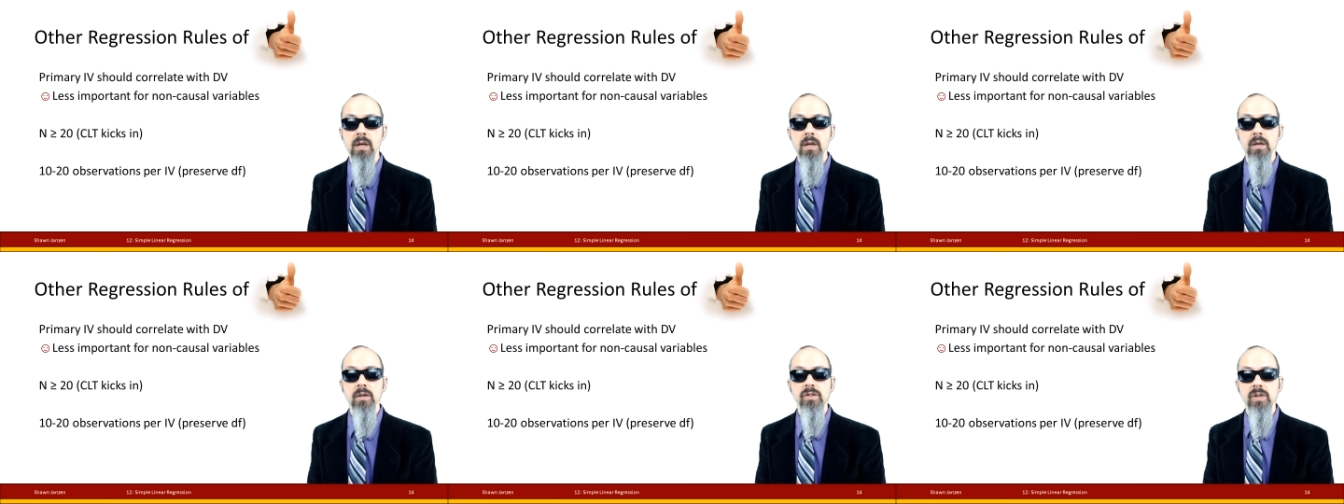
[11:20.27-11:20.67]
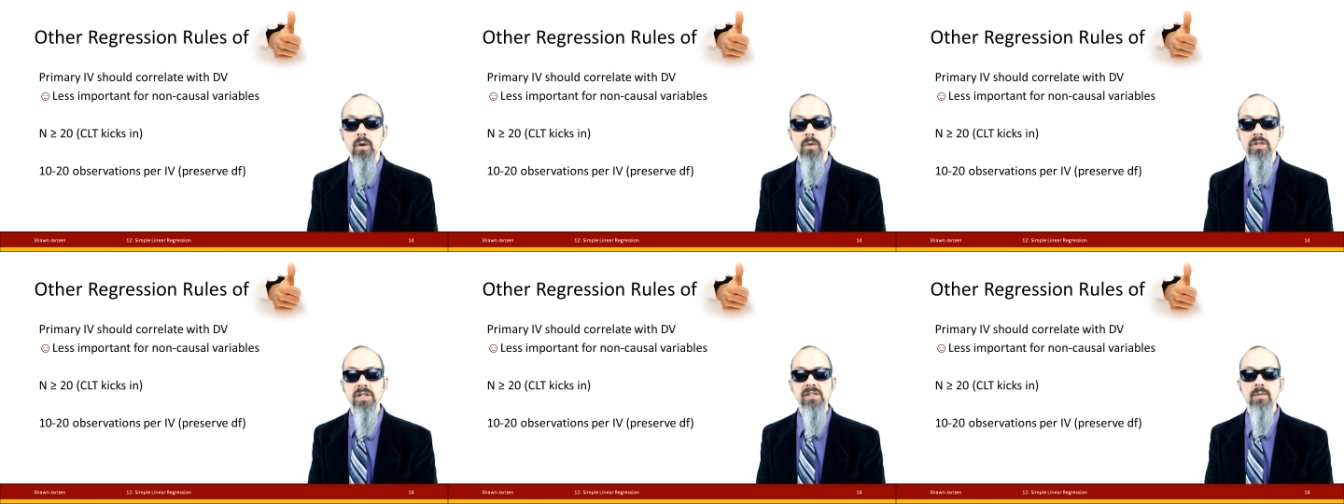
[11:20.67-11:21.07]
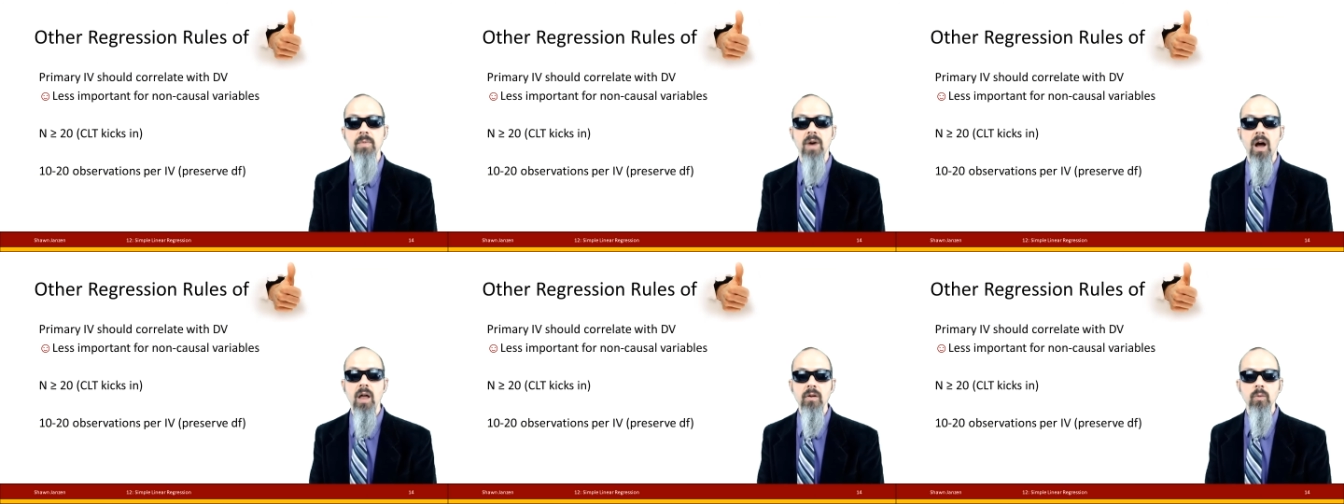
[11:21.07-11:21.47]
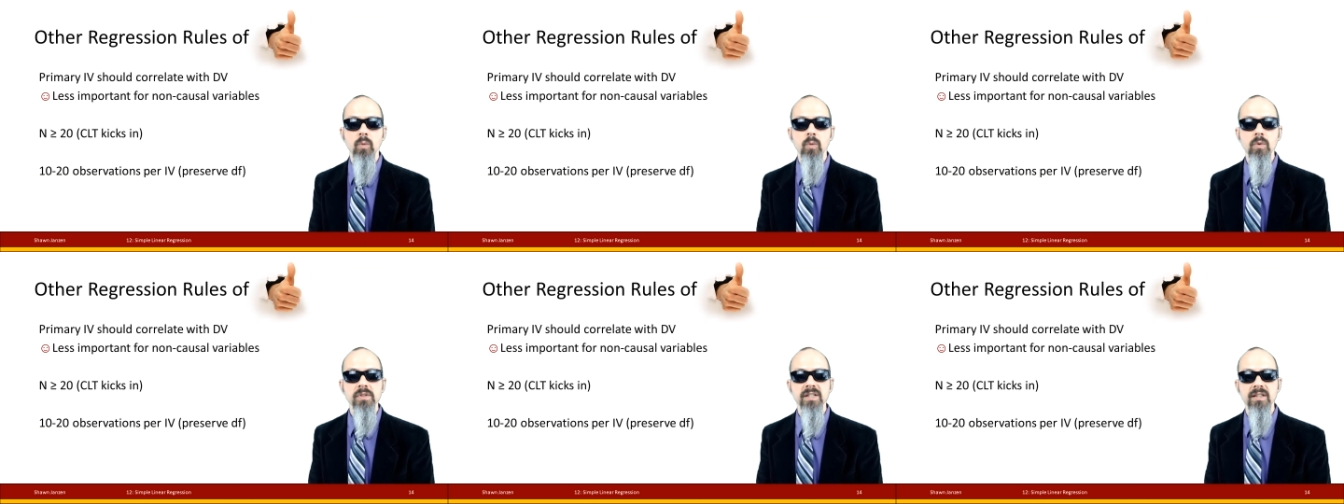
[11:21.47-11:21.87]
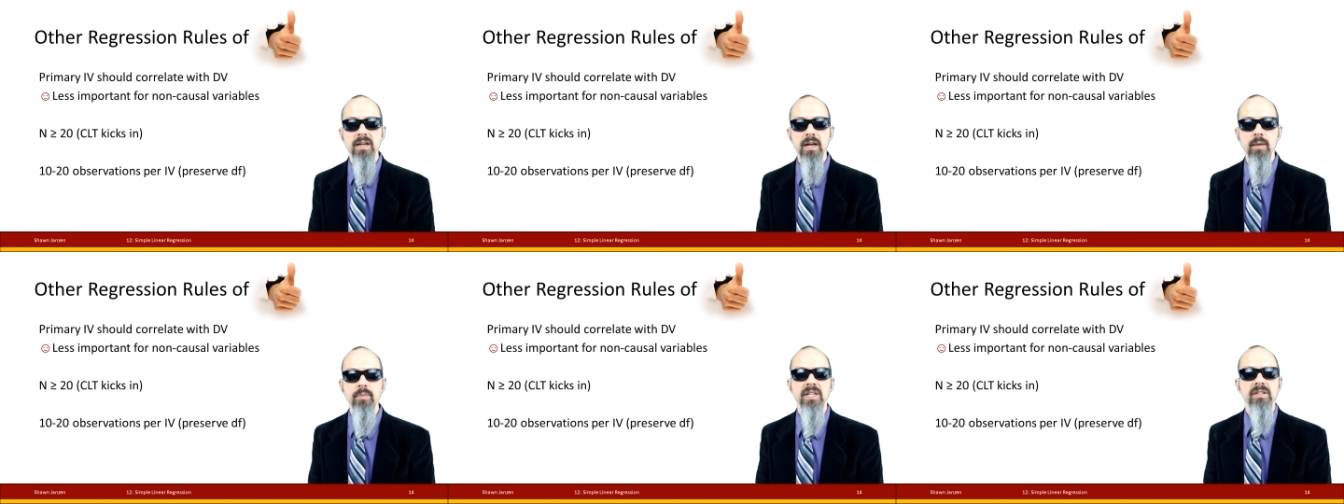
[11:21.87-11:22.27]
So just some other rules of
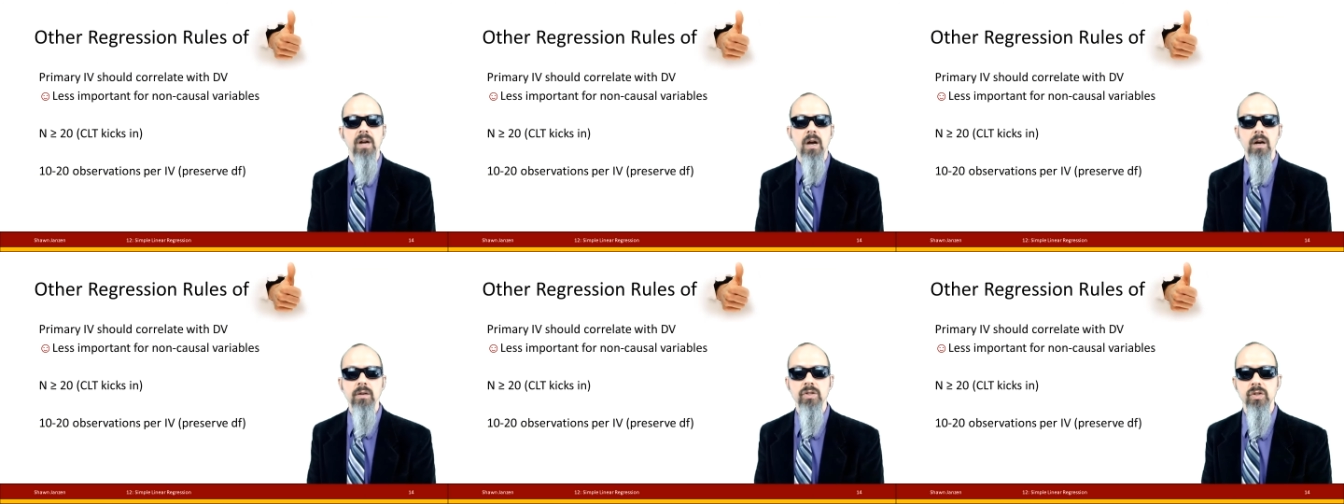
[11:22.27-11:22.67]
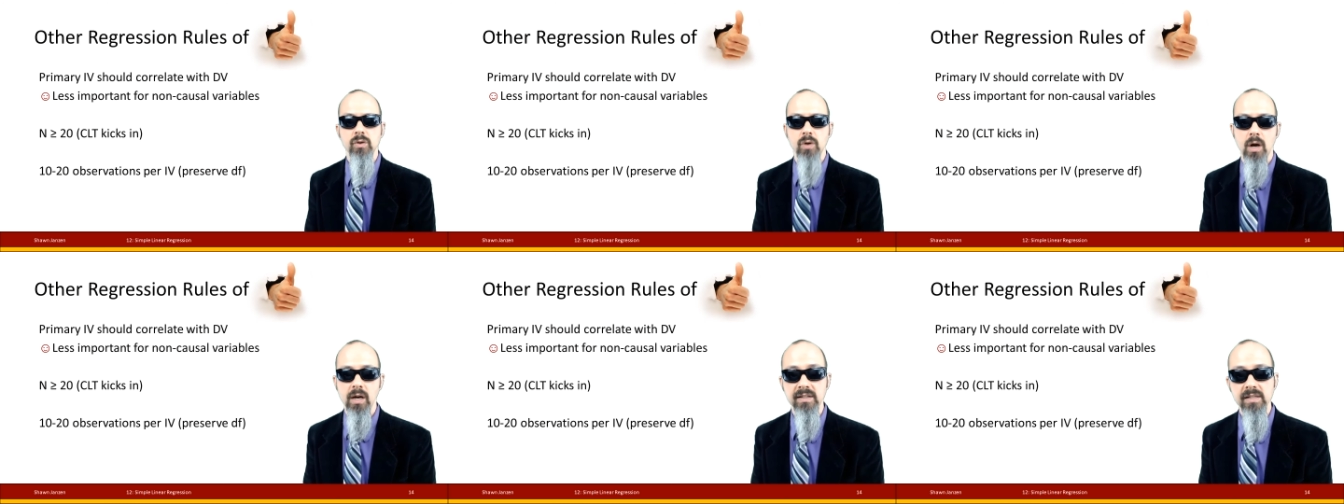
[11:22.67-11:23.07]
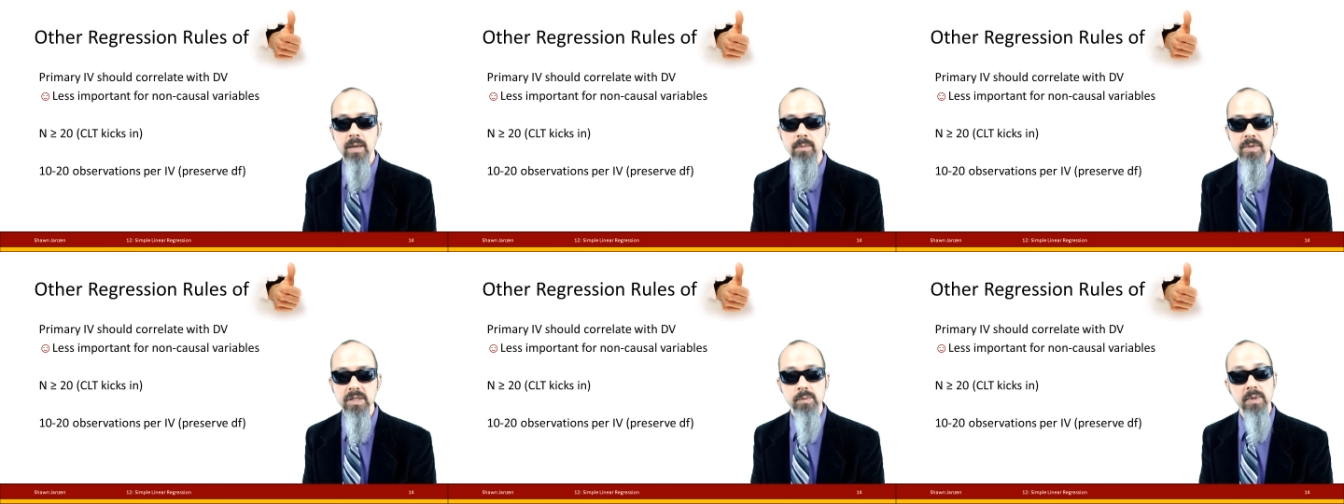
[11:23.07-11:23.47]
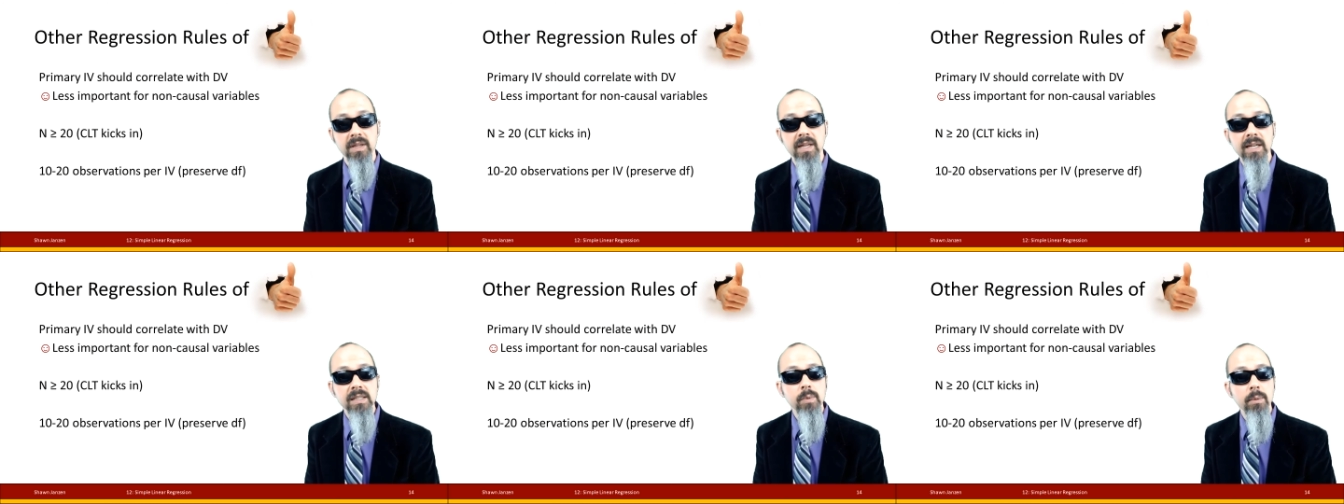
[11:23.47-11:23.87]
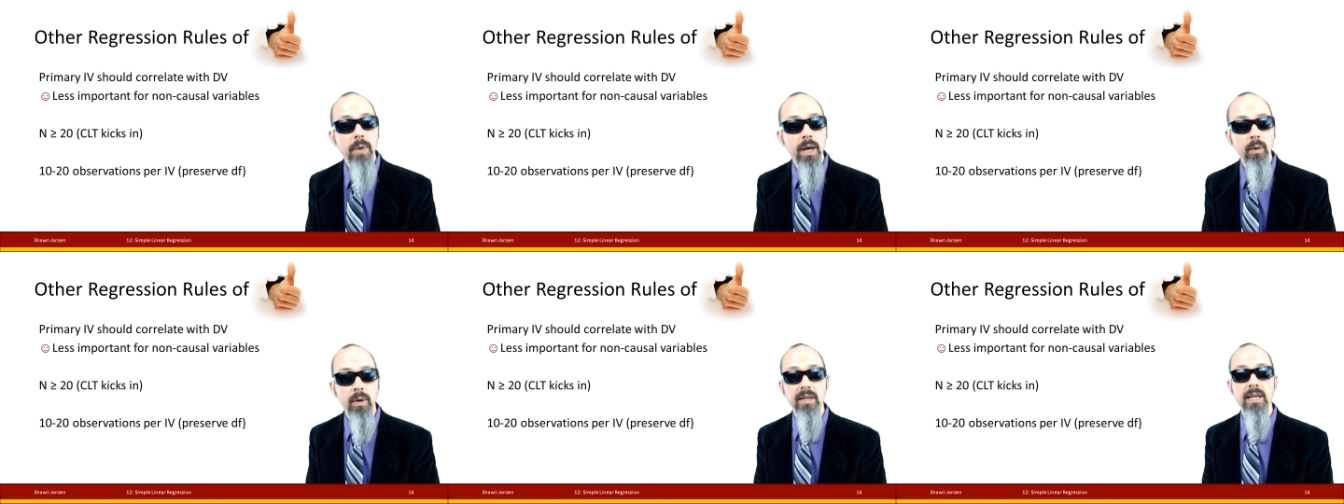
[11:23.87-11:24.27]
thumb, these aren't strong assumptions, but things we
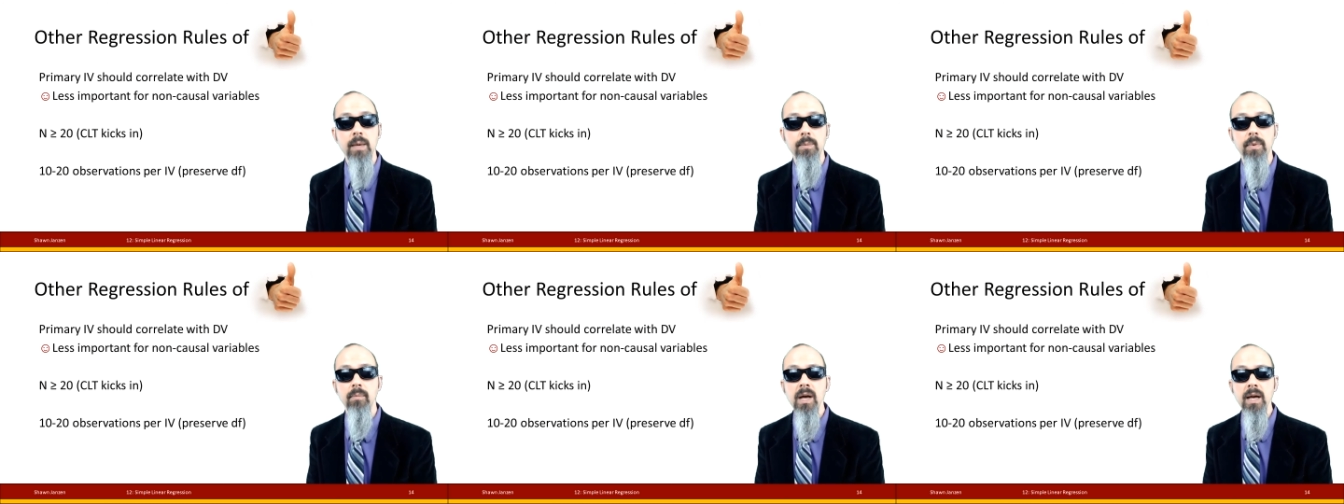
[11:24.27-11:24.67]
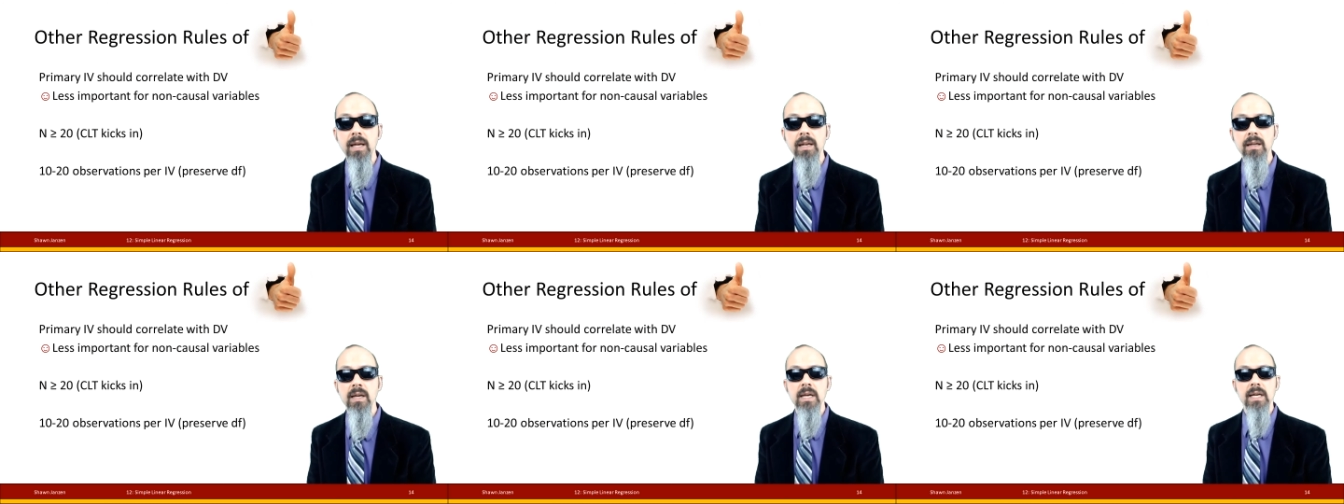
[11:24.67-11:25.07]
might want to keep in mind,